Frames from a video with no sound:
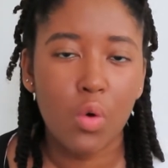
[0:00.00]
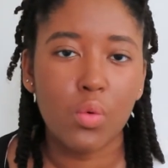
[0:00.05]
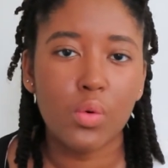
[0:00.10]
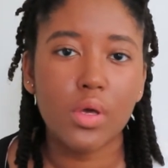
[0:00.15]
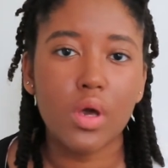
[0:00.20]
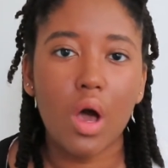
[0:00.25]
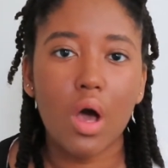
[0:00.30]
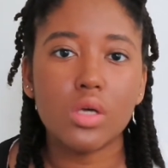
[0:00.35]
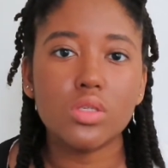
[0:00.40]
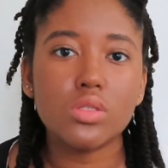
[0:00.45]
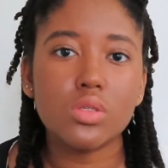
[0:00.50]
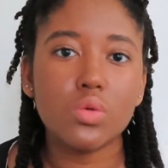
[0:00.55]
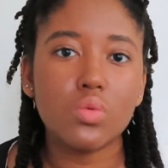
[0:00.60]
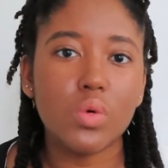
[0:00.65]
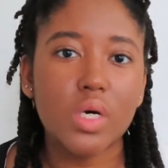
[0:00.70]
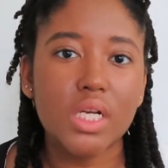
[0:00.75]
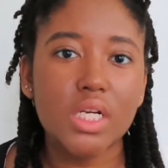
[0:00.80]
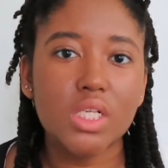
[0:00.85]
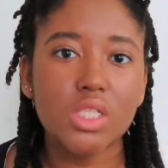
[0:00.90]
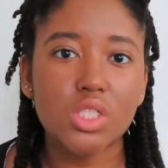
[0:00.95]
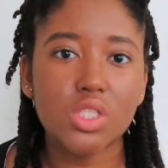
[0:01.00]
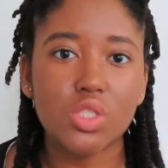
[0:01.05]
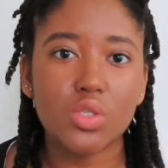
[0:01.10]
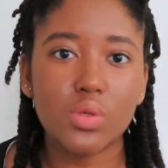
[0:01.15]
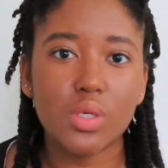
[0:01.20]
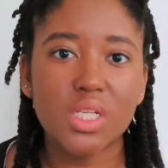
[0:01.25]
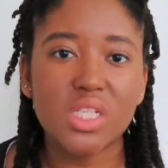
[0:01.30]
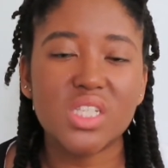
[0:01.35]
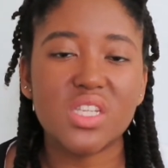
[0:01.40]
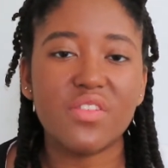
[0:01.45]
We also wanted
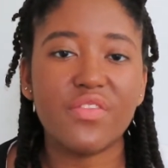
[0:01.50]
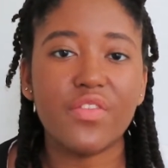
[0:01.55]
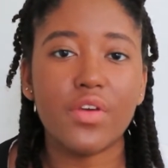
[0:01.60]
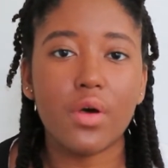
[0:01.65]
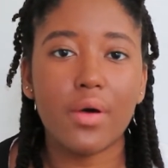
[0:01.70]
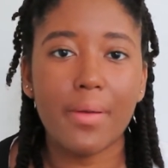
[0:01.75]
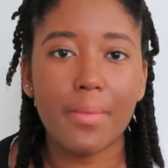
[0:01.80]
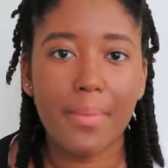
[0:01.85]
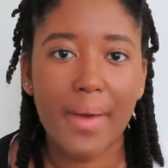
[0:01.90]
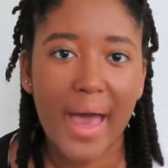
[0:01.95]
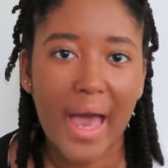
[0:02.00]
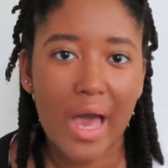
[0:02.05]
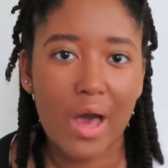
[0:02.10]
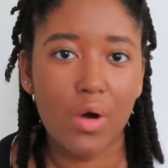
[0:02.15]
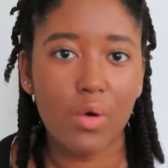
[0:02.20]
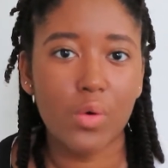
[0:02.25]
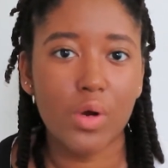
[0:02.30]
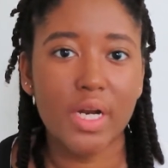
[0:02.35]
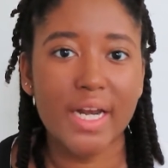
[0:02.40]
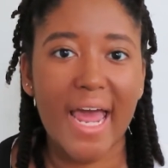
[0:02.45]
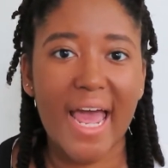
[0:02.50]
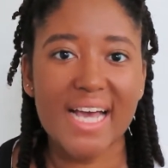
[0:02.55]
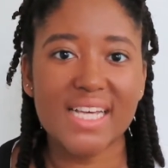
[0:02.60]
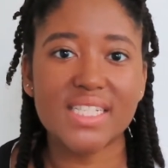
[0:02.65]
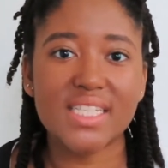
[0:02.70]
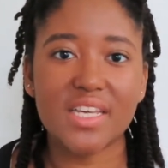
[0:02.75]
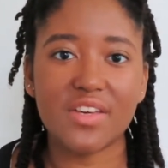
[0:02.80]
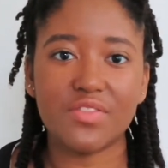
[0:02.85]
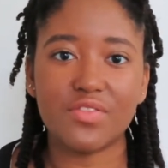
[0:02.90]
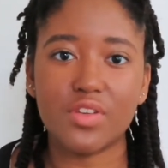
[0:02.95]
students to feel empowered
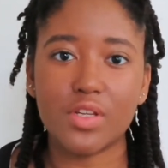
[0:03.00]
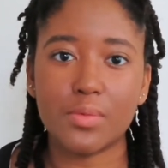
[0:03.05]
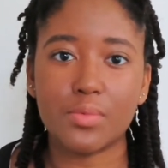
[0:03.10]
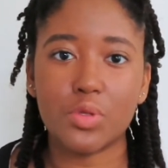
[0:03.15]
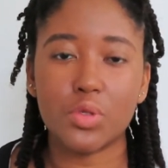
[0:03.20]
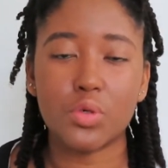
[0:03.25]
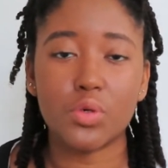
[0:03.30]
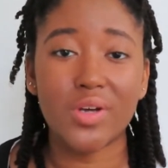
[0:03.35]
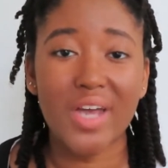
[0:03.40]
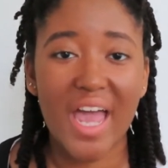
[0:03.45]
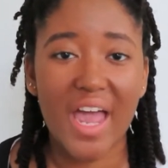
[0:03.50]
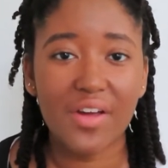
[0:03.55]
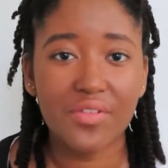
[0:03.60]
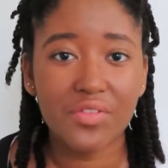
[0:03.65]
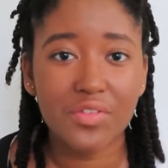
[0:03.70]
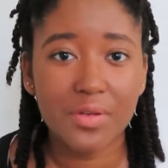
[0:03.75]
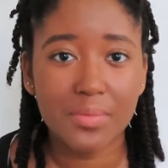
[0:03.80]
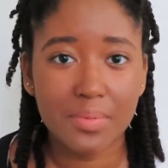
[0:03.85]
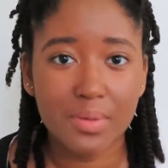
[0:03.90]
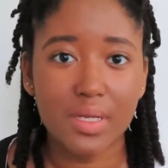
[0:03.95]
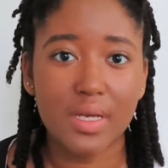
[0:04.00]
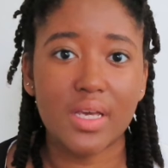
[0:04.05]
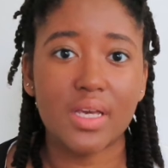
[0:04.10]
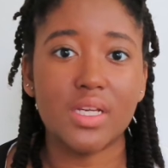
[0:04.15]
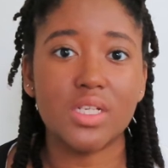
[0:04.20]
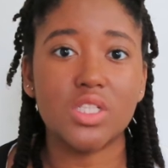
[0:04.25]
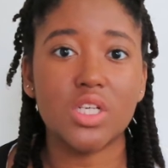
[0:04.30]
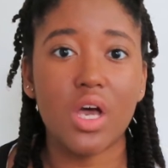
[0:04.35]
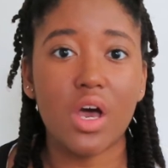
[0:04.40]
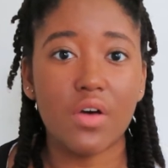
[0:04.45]
as they flip through every
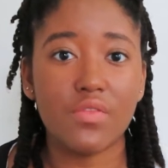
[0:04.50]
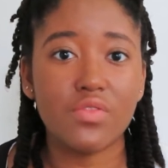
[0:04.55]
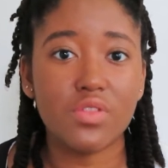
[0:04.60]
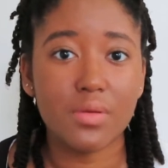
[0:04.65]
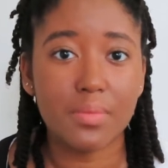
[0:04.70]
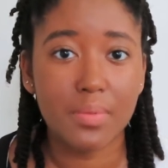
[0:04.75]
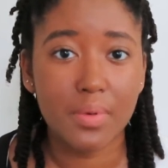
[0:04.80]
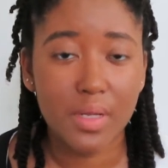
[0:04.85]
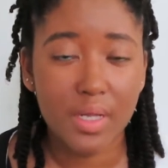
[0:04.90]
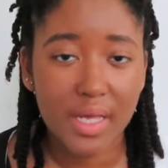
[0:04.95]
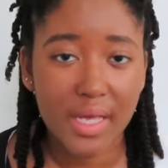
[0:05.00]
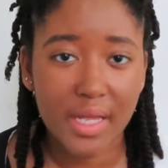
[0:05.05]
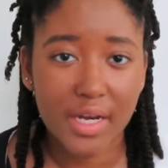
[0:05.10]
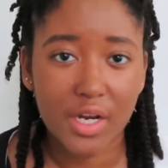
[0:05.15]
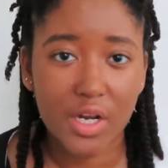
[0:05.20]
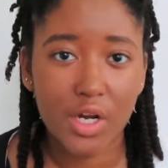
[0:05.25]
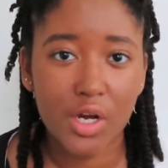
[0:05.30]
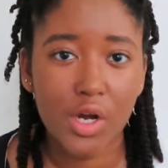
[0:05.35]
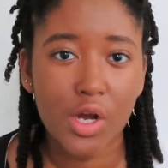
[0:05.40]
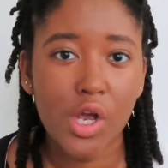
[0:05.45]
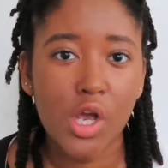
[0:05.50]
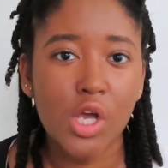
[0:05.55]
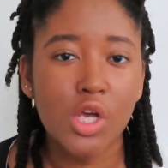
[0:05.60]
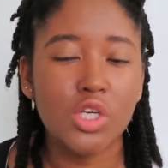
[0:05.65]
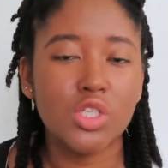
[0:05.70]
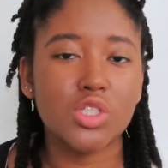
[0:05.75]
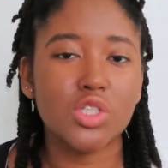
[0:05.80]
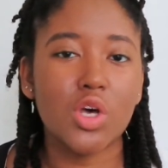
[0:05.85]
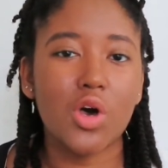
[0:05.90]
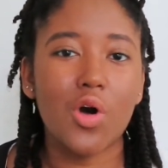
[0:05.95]
page of the planner.
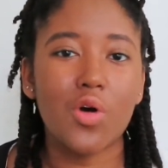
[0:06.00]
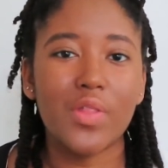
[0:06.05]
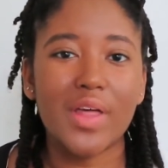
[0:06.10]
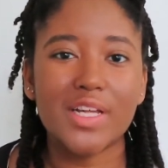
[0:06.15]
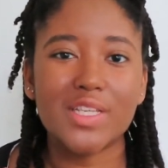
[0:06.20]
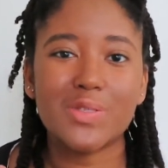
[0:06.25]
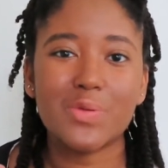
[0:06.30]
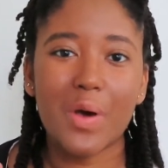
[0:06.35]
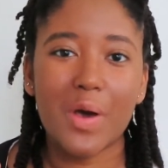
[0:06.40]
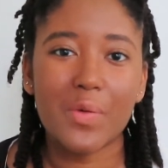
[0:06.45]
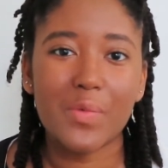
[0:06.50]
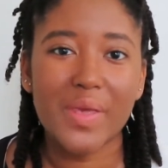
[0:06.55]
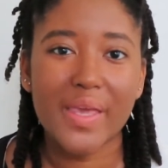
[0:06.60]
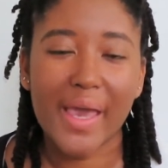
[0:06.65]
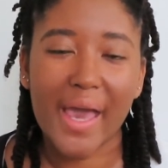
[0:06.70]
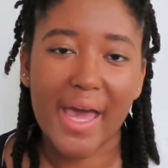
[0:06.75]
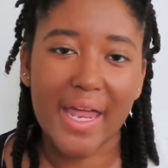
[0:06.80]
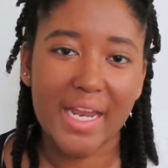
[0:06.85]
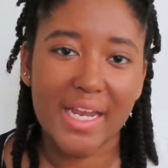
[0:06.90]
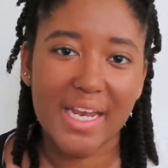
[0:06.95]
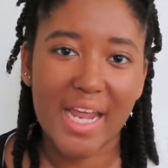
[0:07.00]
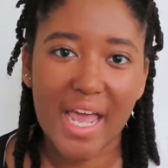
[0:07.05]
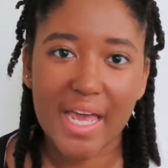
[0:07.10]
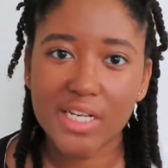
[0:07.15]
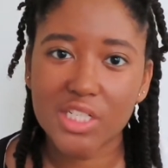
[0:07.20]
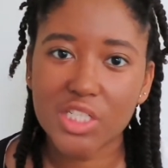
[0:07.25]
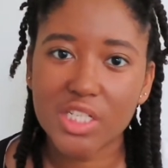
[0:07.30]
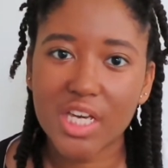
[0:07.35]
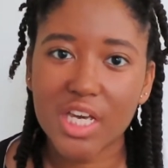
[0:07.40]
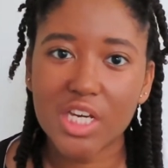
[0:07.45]
So that's why we added
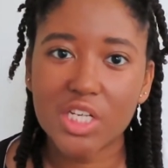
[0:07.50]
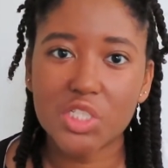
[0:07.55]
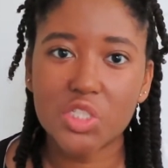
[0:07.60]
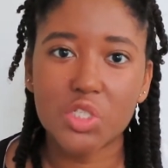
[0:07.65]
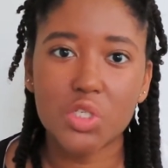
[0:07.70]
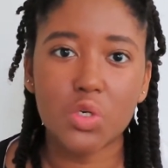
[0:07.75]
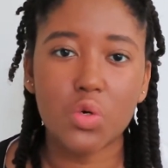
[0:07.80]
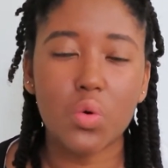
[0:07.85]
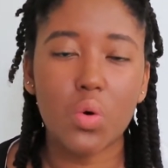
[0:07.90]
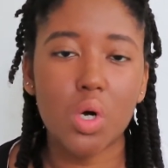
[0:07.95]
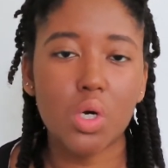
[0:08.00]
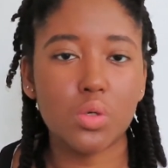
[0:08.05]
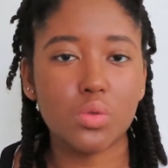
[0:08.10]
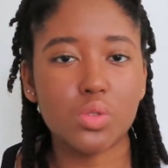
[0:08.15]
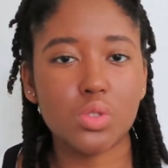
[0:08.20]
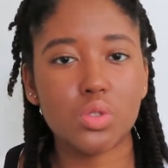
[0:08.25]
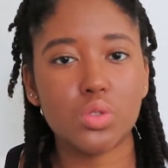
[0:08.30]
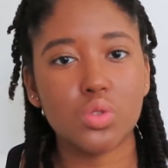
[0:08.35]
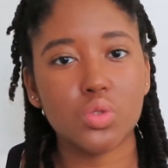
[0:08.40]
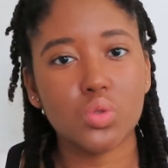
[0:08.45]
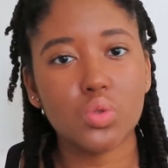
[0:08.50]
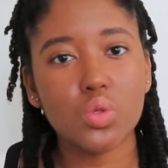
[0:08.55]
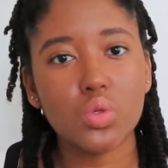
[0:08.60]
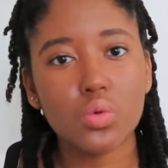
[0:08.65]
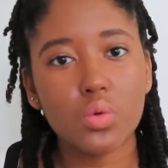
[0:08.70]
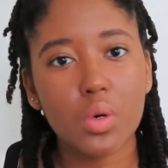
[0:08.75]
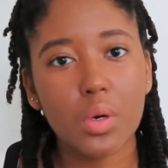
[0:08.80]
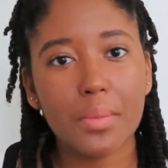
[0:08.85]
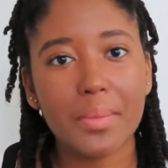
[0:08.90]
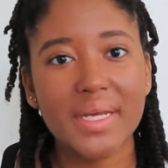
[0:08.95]
education quotes, dual
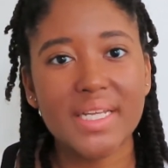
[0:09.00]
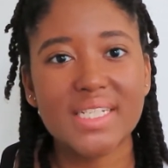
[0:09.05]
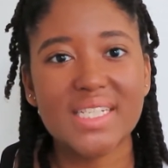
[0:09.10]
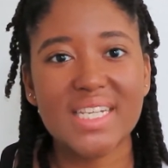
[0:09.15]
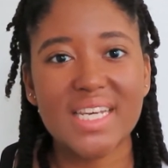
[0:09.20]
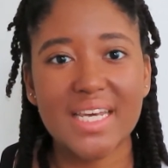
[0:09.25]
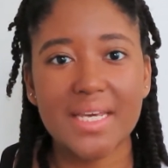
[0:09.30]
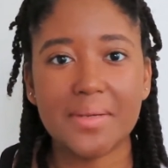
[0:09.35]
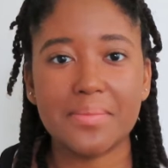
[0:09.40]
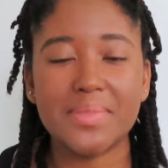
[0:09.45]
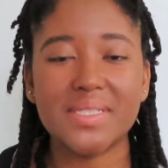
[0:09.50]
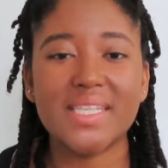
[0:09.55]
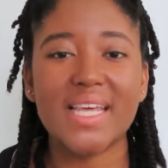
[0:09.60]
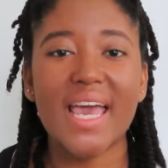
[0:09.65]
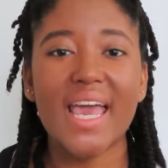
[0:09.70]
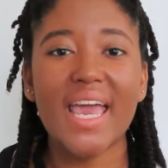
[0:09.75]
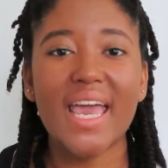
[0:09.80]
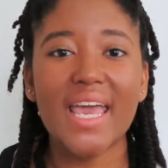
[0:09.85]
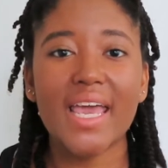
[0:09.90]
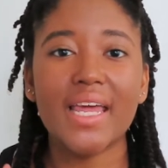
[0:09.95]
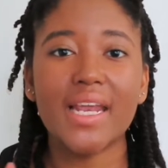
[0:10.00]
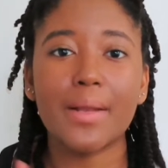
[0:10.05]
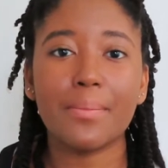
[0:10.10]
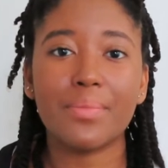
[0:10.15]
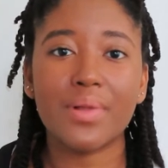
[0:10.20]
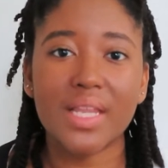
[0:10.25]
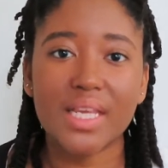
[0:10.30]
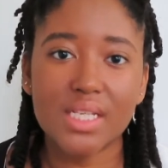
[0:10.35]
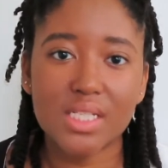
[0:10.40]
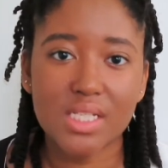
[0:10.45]
enrollment tips,
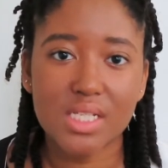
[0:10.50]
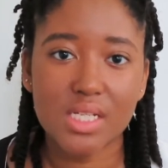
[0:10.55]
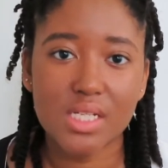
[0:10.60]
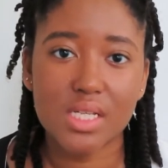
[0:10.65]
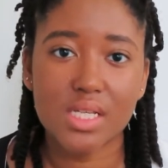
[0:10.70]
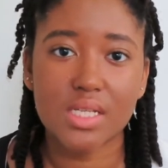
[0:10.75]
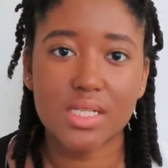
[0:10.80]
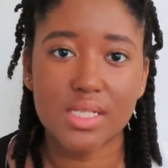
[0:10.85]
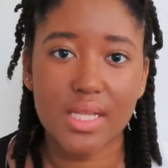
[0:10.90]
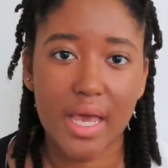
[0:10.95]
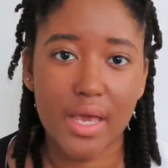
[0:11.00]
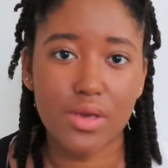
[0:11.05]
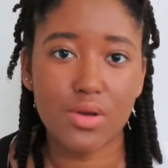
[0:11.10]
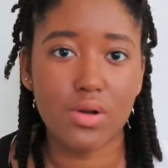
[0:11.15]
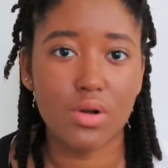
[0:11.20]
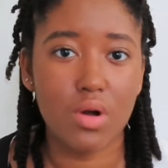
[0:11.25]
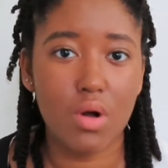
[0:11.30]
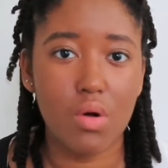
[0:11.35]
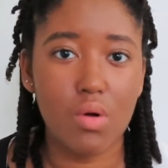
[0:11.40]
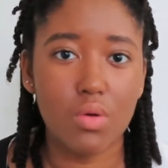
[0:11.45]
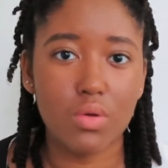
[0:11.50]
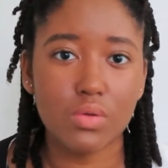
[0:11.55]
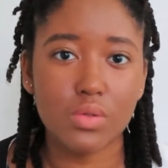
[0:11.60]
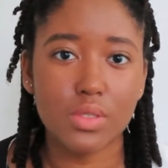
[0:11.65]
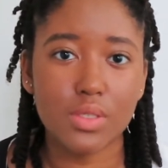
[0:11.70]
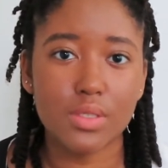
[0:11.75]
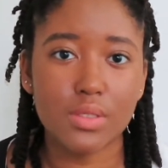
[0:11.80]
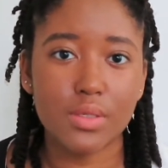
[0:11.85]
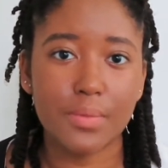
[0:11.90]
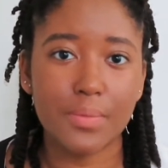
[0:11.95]
and places to set your goals.